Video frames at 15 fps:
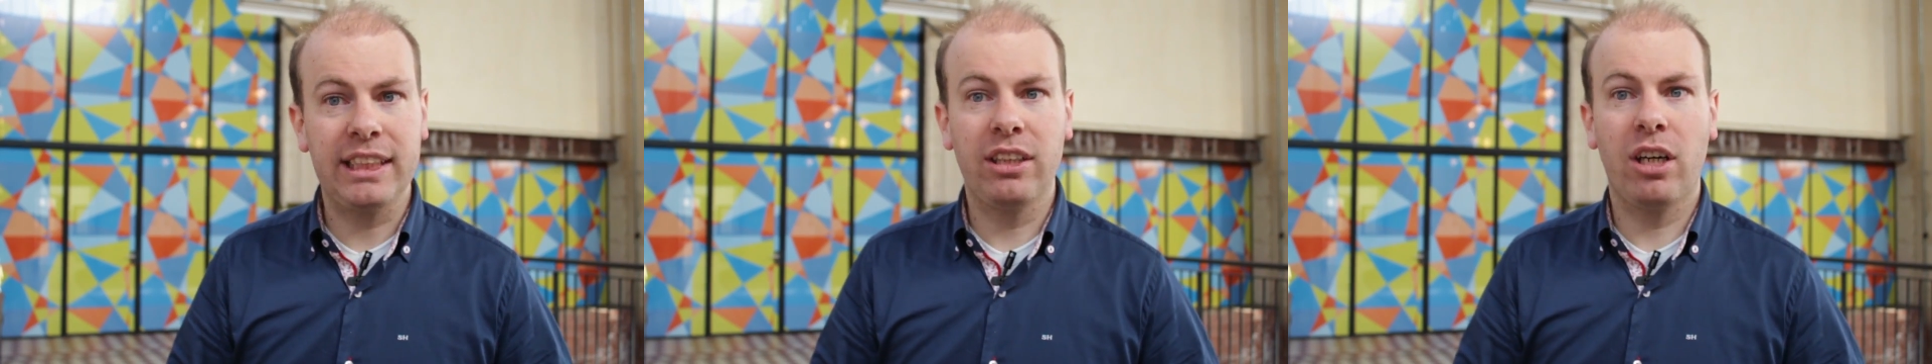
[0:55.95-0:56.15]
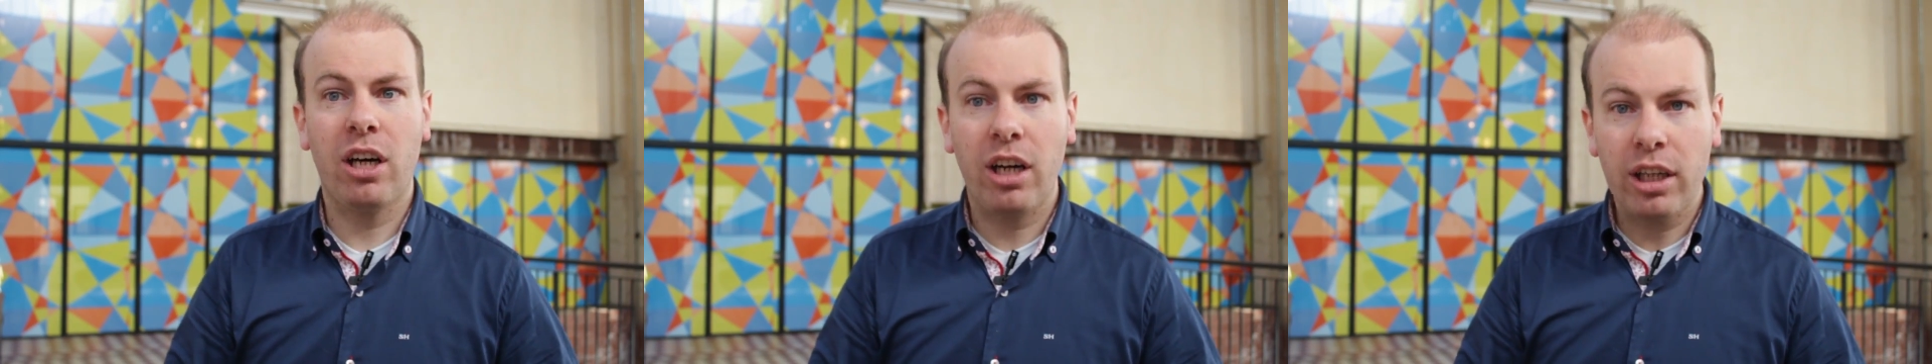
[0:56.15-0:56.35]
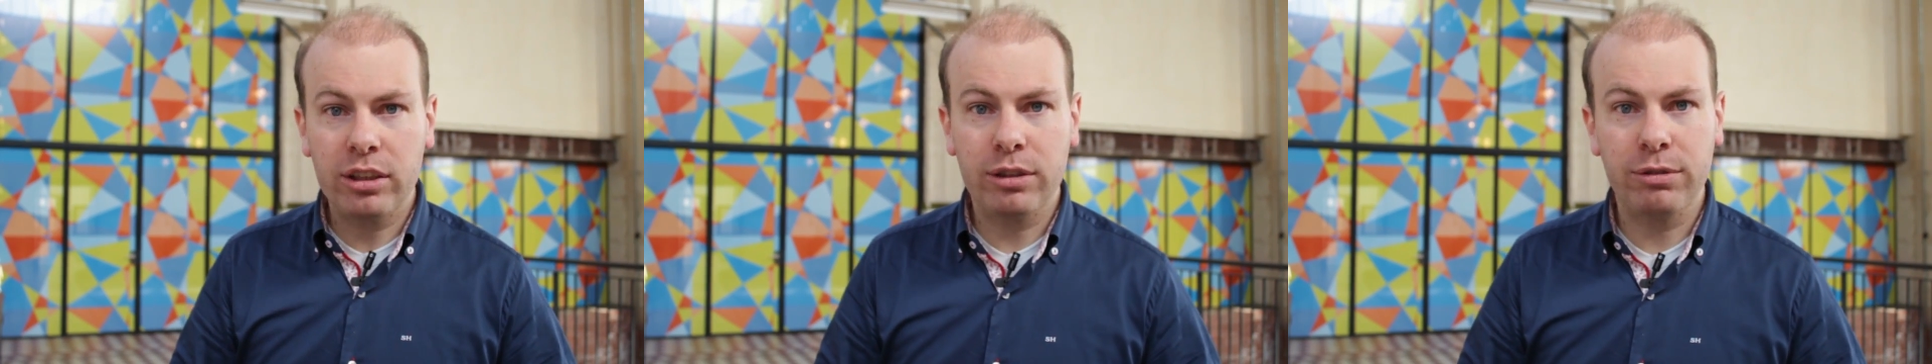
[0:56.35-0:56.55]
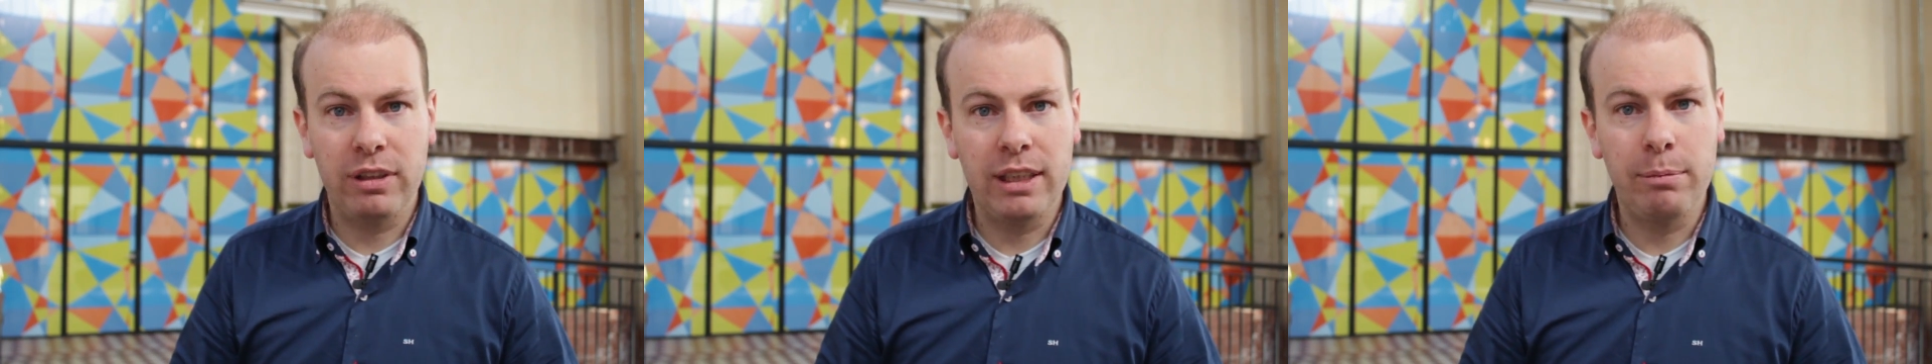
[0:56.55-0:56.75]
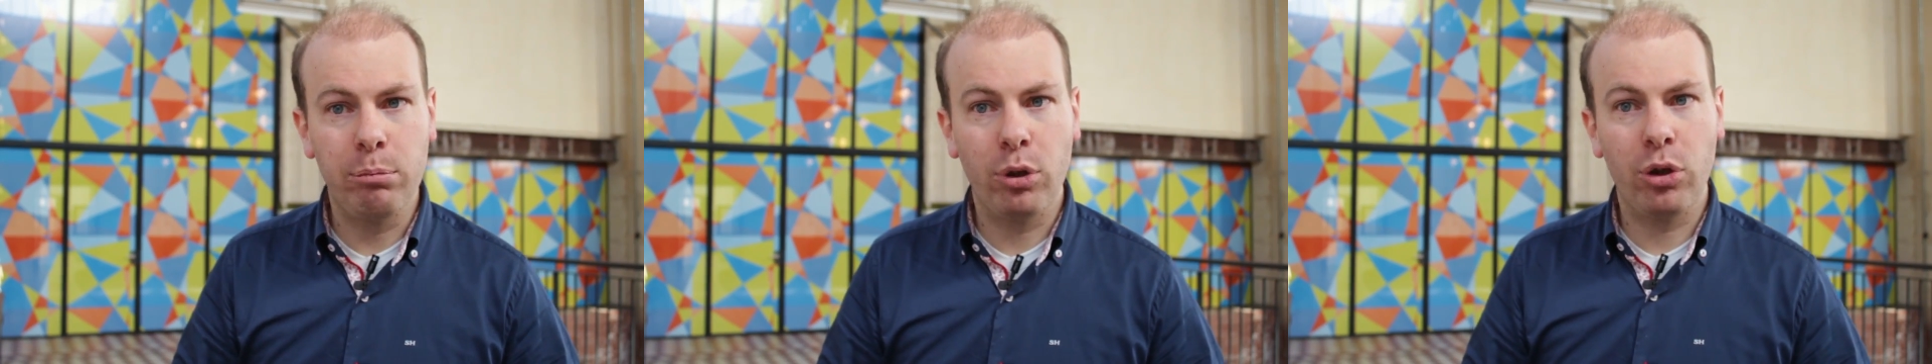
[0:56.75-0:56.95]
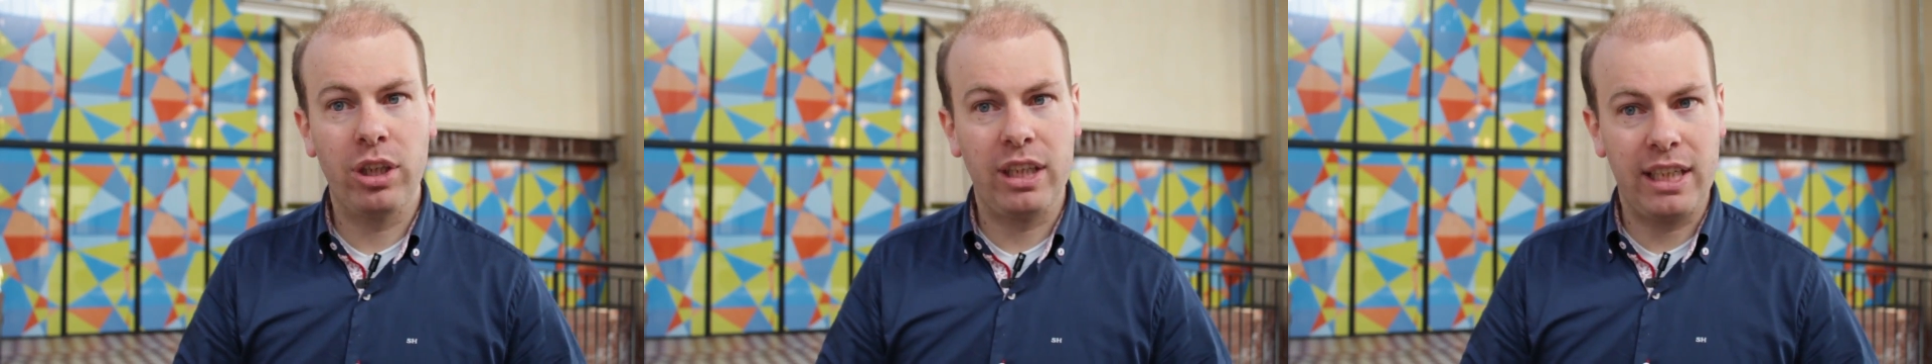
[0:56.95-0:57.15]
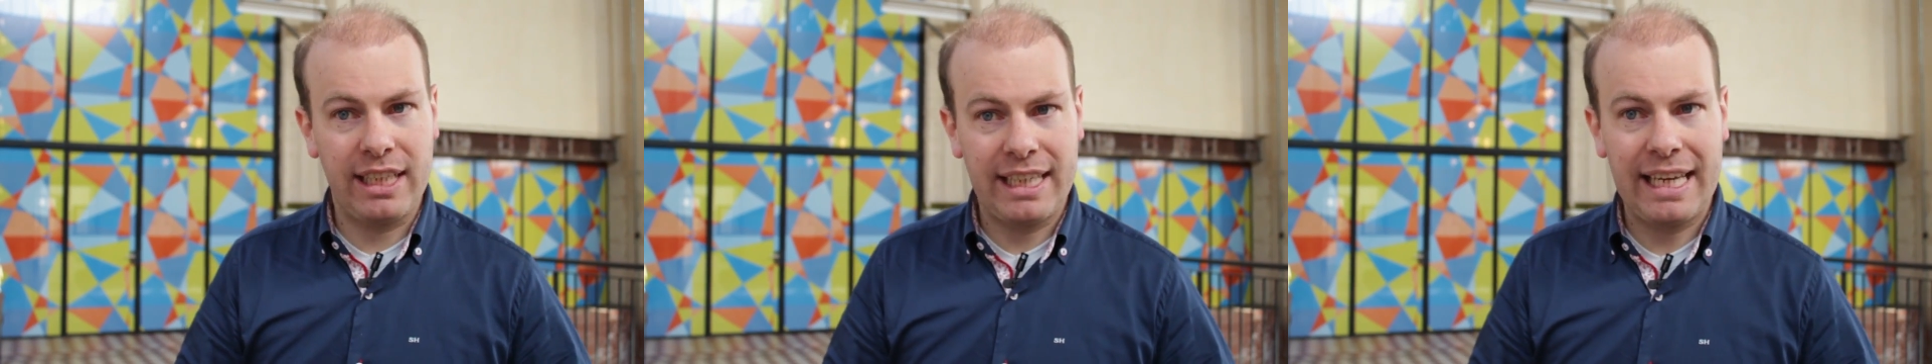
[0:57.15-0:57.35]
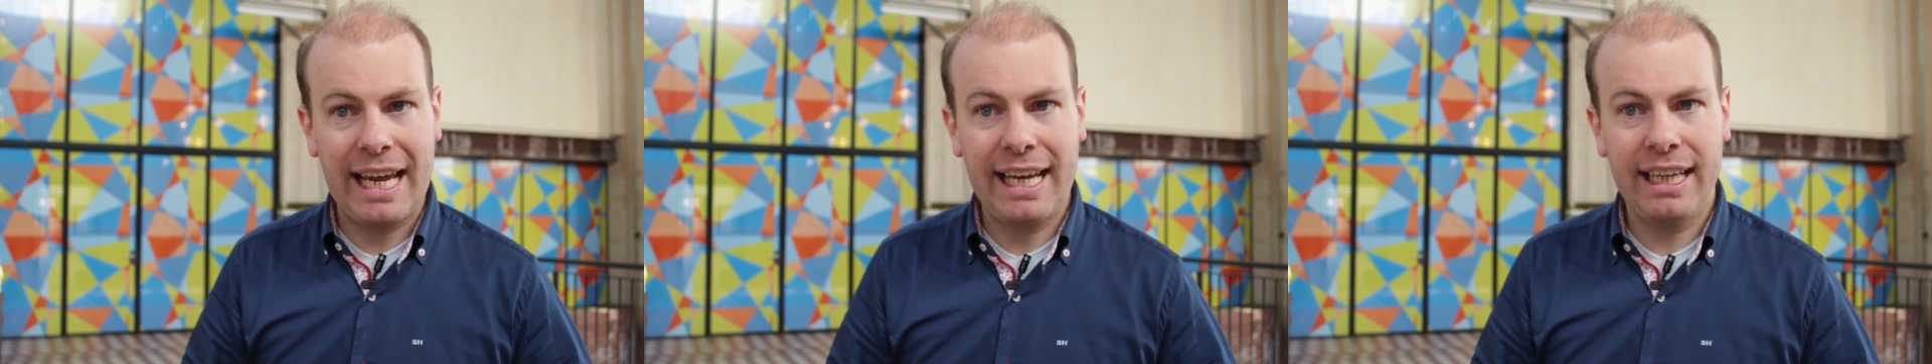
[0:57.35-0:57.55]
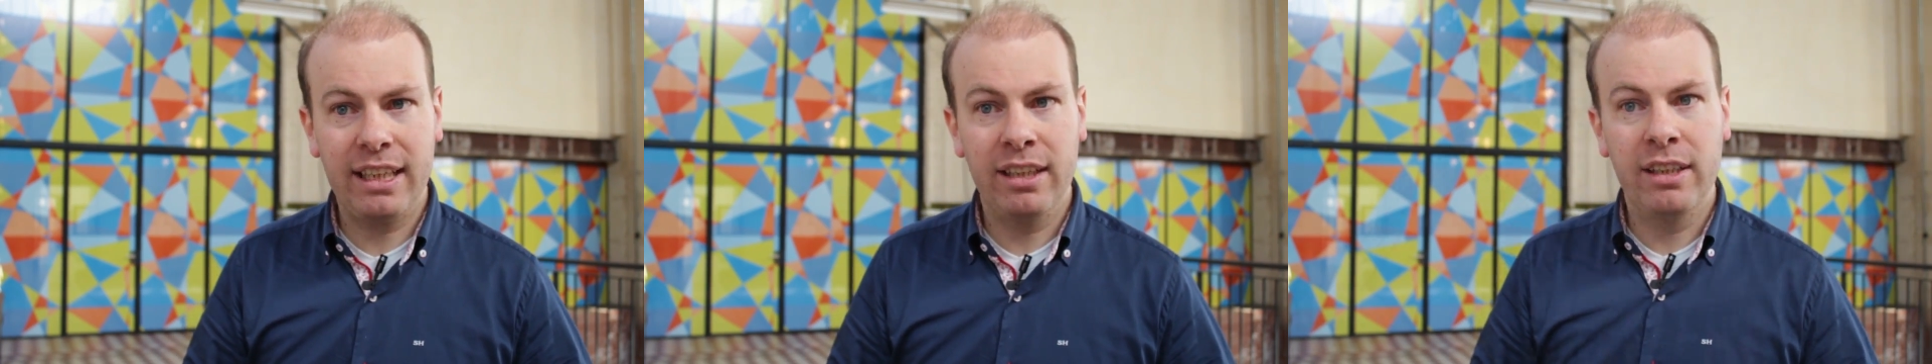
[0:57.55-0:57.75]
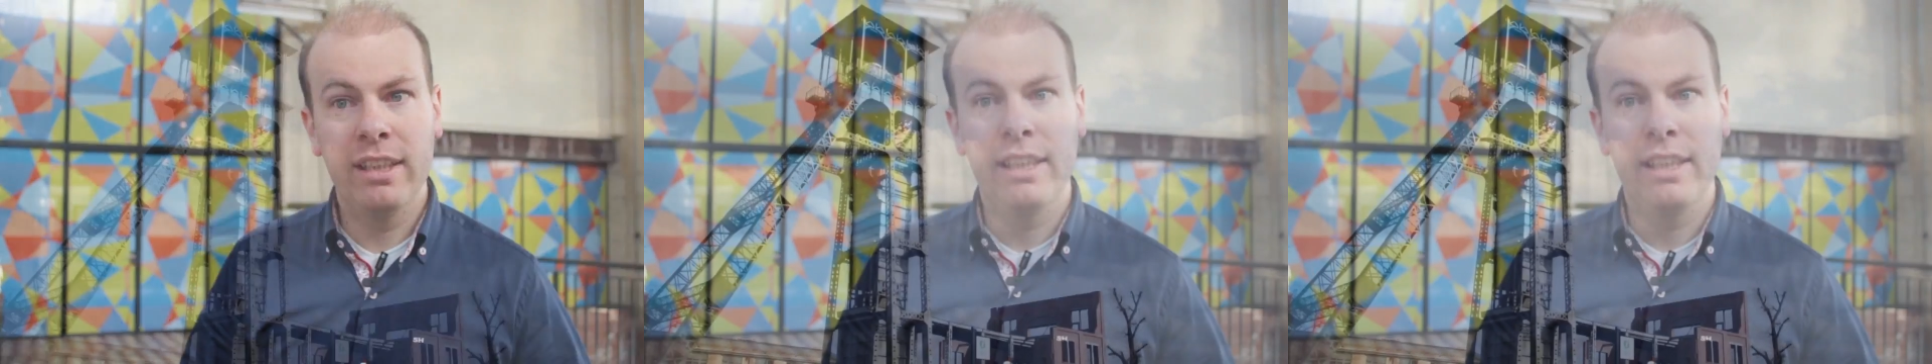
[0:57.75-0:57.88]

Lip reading: in the heart of Limburg in Genk,